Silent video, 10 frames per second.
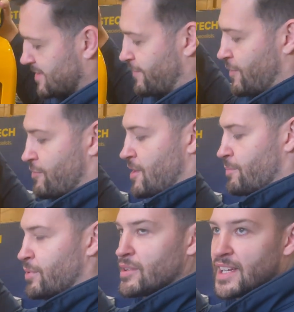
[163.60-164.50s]
further up,
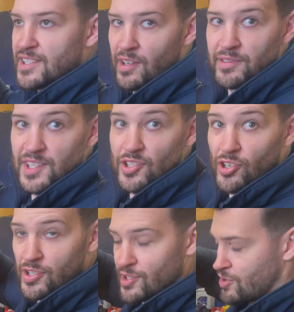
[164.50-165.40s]
it's obviously not
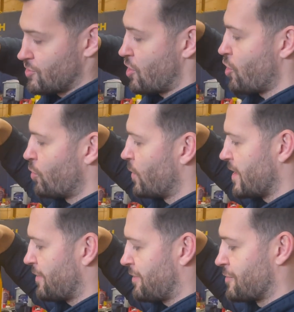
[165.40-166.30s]
going to go the whole way
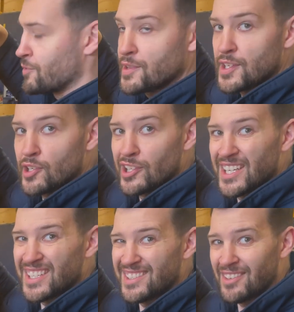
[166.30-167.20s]
through the unit
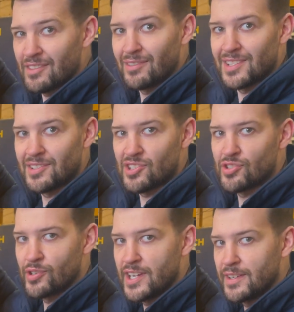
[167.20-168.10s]
and obviously
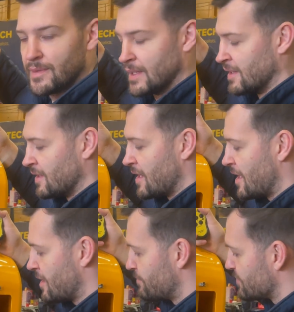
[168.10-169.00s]
destroy it.
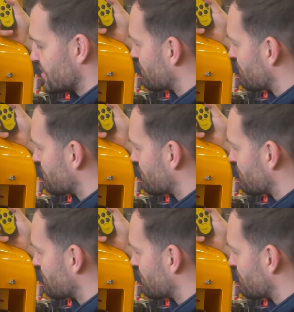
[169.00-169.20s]
So